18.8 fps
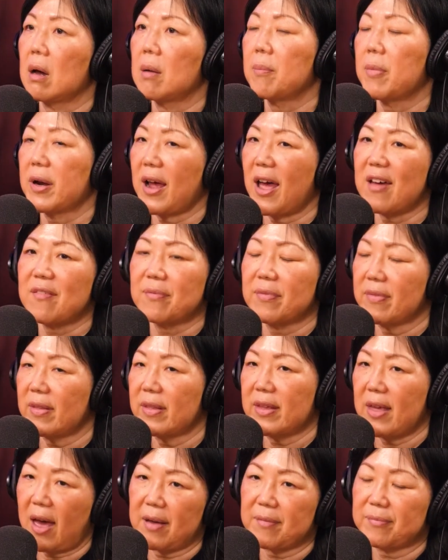but I
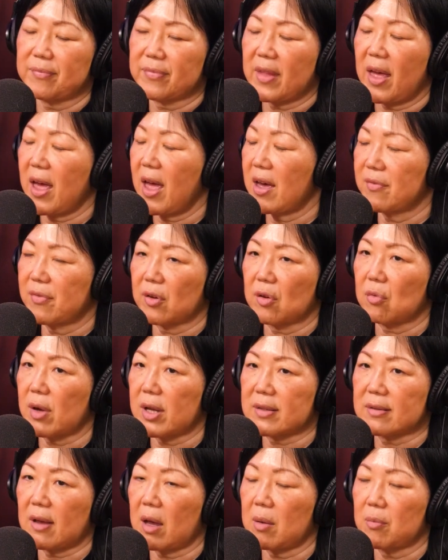have a
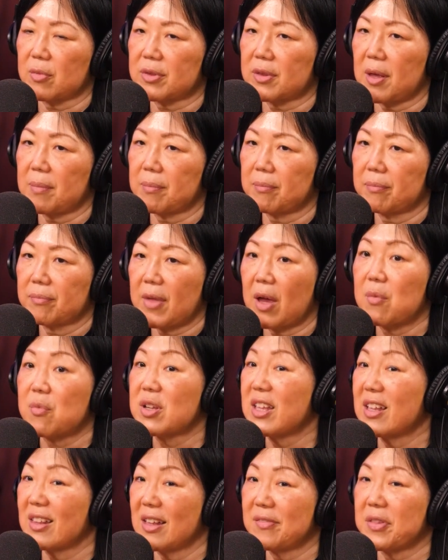great time with them. I really love